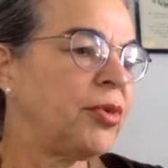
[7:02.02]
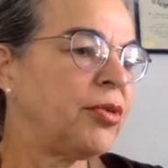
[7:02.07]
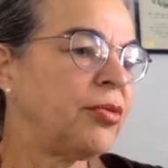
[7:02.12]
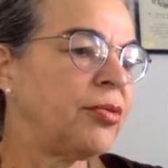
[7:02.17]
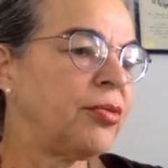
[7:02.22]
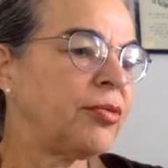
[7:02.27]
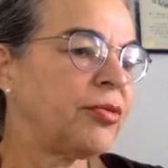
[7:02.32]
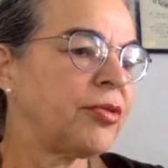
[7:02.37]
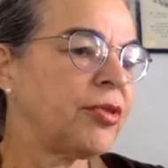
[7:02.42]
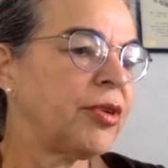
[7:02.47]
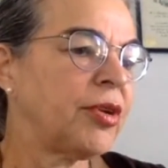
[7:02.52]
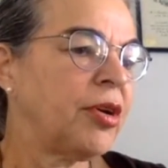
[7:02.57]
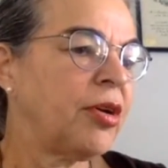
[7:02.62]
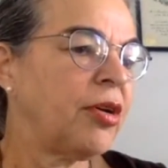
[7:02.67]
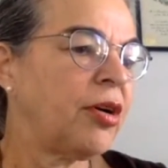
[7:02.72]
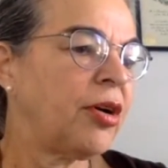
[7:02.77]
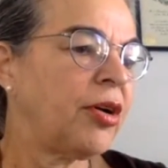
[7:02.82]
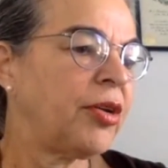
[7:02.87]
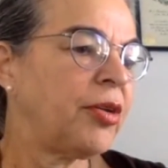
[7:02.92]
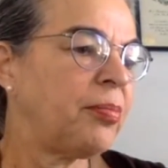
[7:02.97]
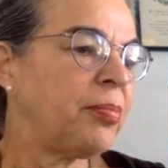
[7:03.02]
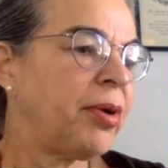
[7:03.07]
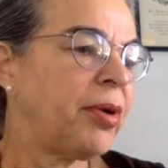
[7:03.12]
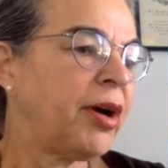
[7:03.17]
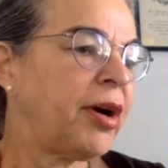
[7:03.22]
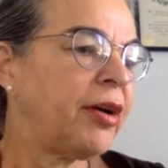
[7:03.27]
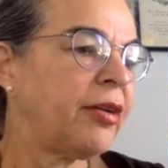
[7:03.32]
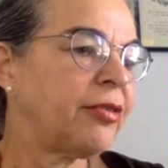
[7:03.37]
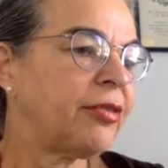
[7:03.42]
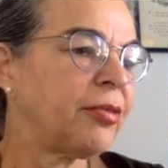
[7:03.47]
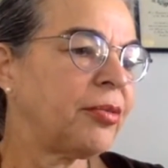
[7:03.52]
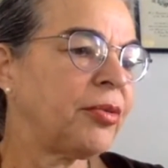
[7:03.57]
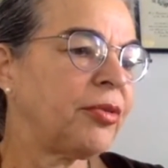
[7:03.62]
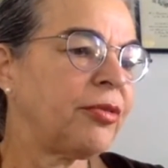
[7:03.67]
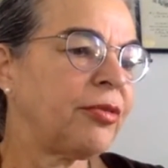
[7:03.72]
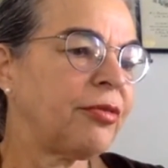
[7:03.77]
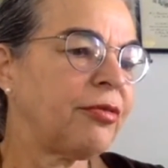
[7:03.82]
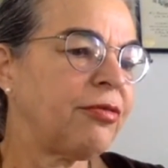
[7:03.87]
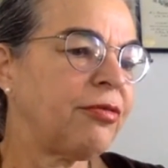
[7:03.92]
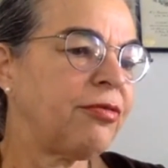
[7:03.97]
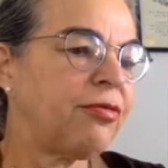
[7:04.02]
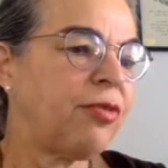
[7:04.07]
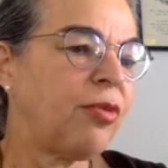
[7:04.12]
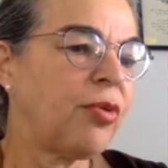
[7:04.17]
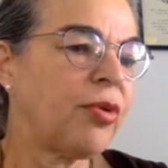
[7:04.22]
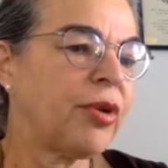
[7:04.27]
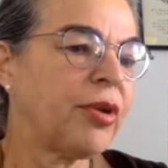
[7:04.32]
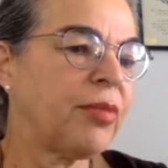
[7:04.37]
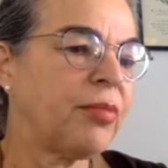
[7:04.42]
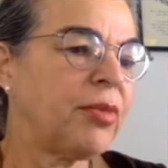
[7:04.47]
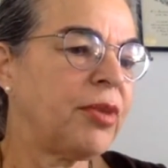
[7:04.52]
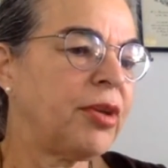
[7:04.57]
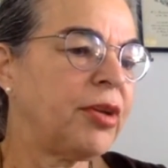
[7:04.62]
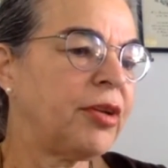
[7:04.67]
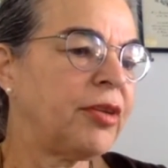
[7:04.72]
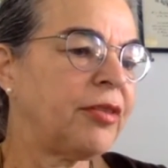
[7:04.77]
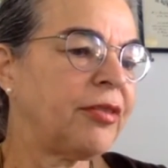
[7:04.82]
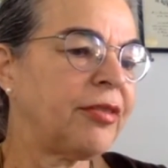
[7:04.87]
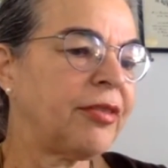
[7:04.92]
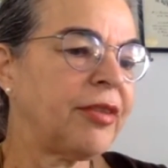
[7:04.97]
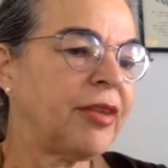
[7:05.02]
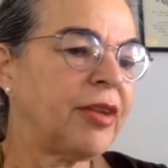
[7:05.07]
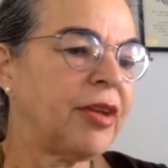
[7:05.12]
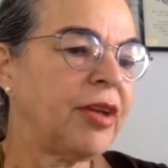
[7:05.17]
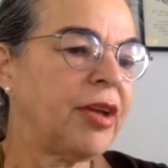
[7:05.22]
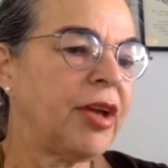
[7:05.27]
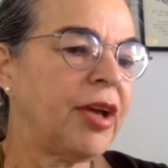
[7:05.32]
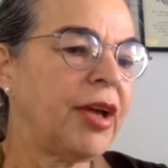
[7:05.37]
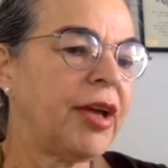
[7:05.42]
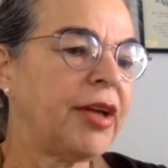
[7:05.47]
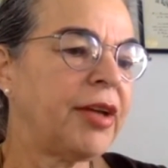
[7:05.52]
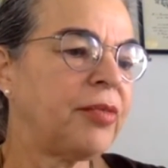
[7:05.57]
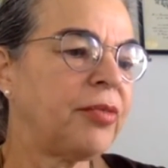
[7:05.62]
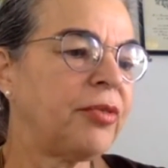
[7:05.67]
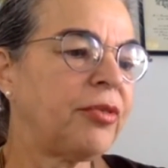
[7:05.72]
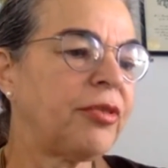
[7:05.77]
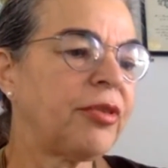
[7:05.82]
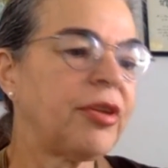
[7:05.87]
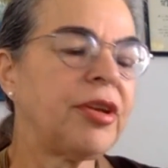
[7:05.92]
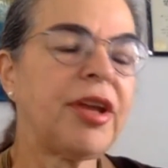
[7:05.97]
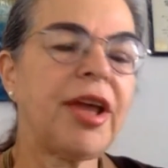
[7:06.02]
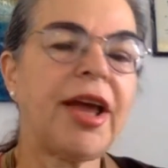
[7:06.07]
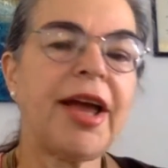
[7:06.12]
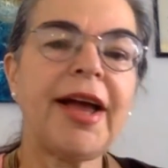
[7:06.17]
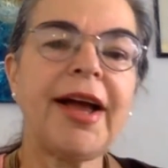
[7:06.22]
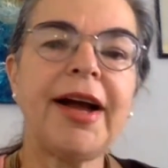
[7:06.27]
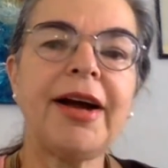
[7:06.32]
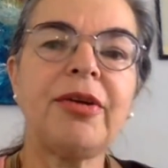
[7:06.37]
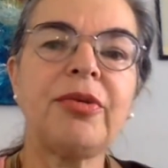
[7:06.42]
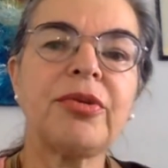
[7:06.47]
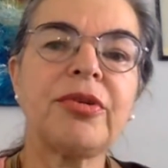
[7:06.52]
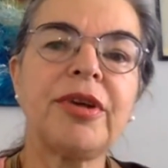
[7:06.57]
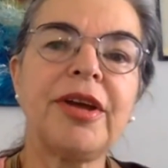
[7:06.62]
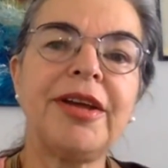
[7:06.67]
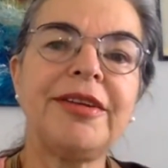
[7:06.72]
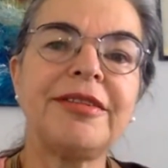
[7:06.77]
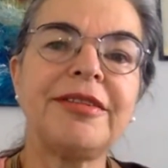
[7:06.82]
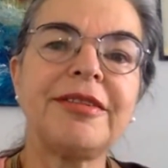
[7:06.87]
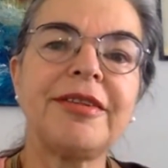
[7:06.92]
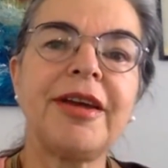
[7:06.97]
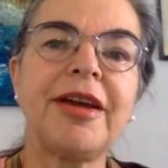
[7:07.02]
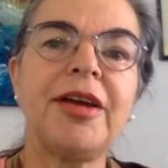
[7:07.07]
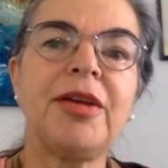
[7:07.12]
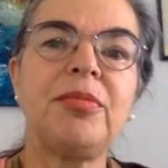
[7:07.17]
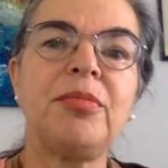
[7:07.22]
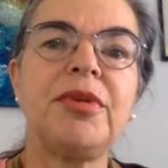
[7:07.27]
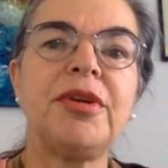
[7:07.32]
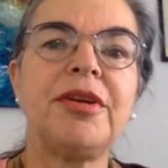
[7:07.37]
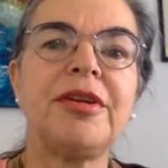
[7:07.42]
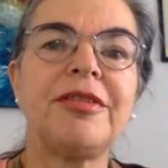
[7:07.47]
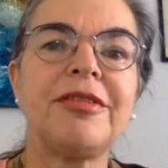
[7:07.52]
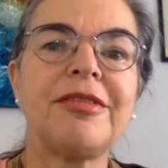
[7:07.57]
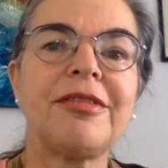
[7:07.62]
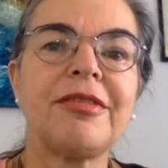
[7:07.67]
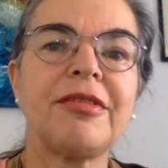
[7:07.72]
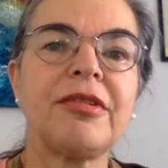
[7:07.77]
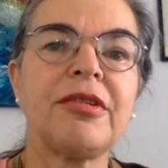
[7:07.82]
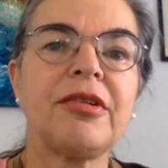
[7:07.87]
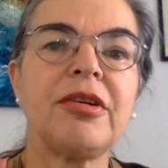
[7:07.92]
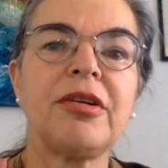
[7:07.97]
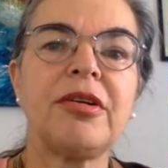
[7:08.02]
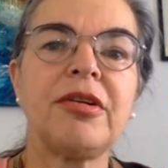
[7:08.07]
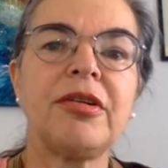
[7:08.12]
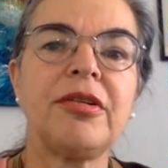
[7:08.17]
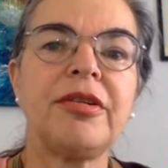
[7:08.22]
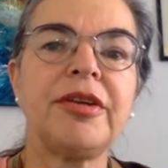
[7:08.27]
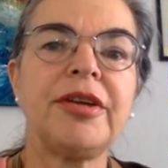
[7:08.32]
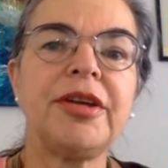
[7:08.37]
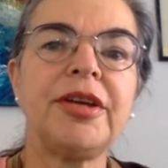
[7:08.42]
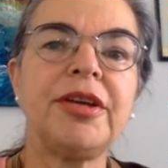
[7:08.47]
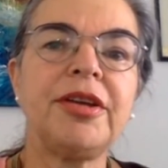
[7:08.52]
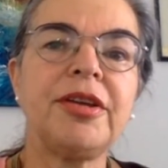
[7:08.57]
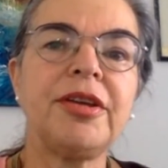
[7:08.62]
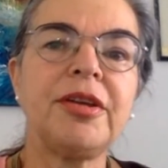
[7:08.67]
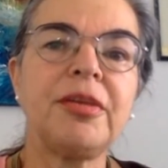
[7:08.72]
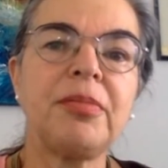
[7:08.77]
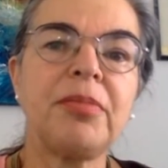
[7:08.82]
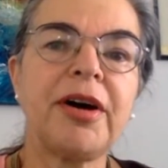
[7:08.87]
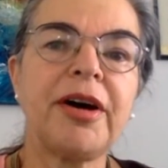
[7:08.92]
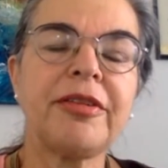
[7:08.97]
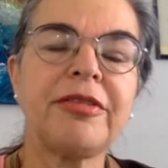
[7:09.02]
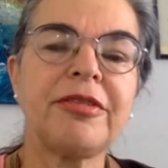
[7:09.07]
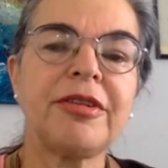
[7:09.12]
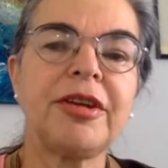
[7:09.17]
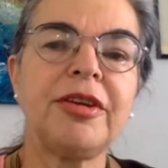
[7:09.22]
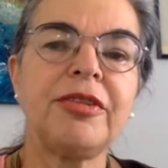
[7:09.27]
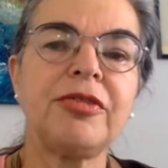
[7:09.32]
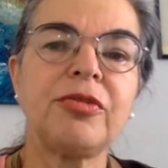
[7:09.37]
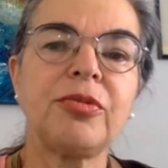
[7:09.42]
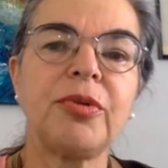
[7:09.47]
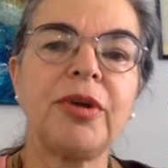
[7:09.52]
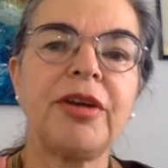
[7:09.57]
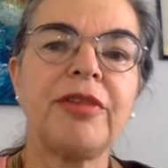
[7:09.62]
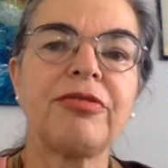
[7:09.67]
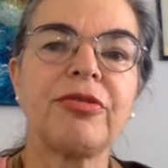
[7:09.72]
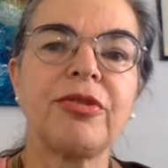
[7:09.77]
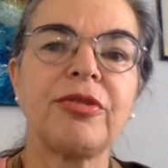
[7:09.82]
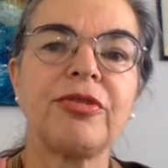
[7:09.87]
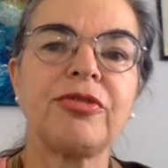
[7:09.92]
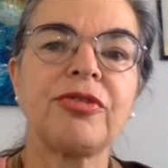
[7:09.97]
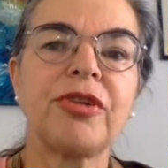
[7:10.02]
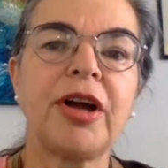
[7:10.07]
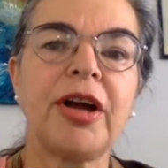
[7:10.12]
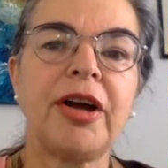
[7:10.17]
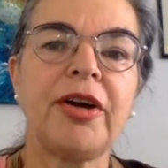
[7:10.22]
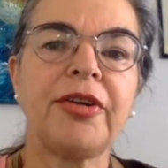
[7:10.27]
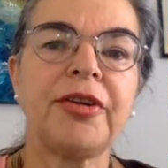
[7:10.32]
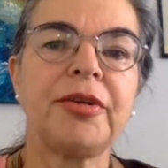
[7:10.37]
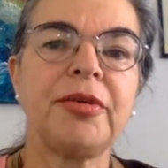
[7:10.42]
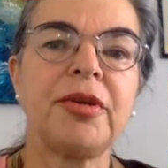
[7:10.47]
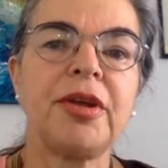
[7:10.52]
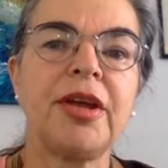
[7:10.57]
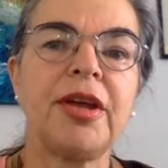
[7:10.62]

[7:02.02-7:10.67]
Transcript: commute on the bus was 40 minutes, and it was an hour and 10 minutes in the bus each way for the child.